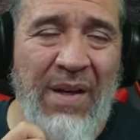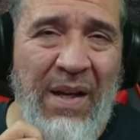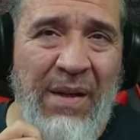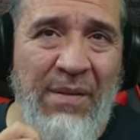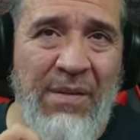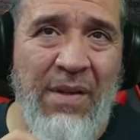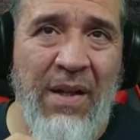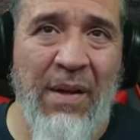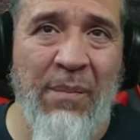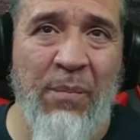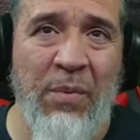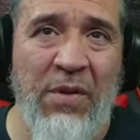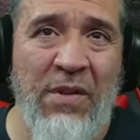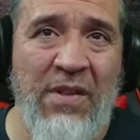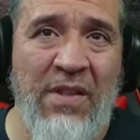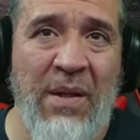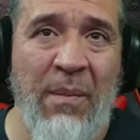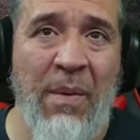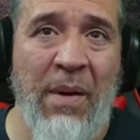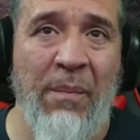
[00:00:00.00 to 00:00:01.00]
I put
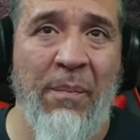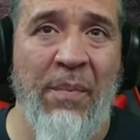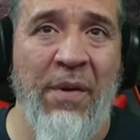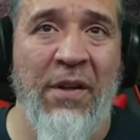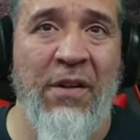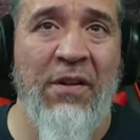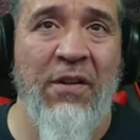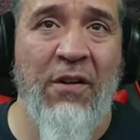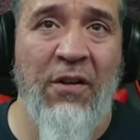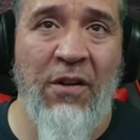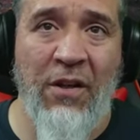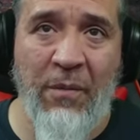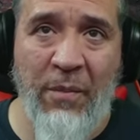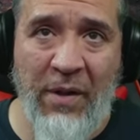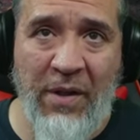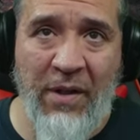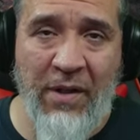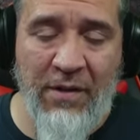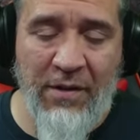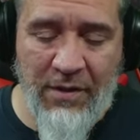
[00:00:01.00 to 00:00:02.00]
this on my beard earlier
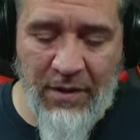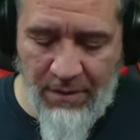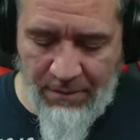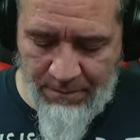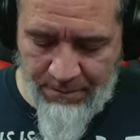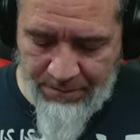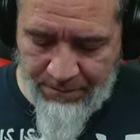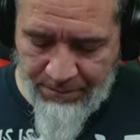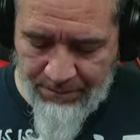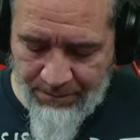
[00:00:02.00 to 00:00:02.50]
because you know